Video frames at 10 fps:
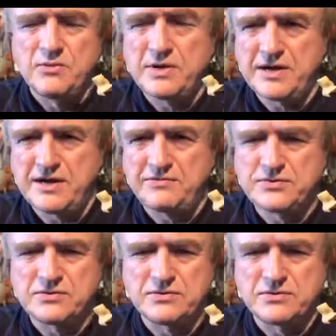We
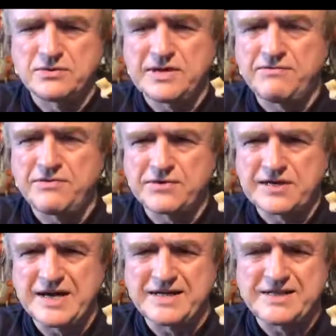have to never
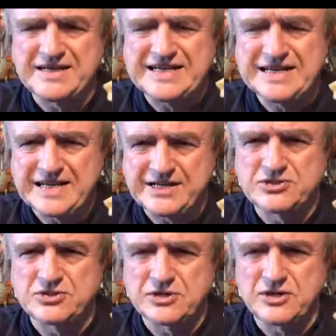forget that it
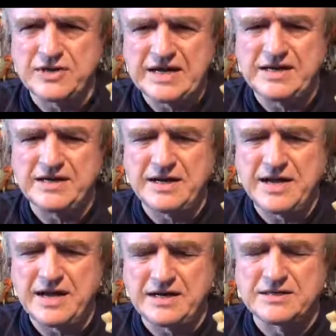has to go hand in
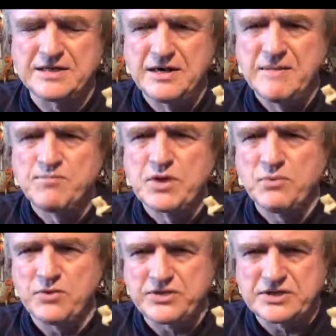hand
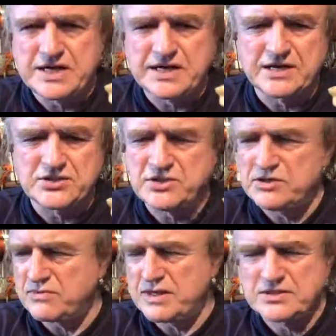with the Tekka
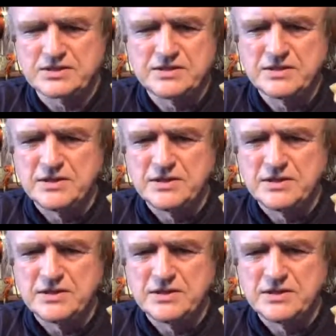chin rest.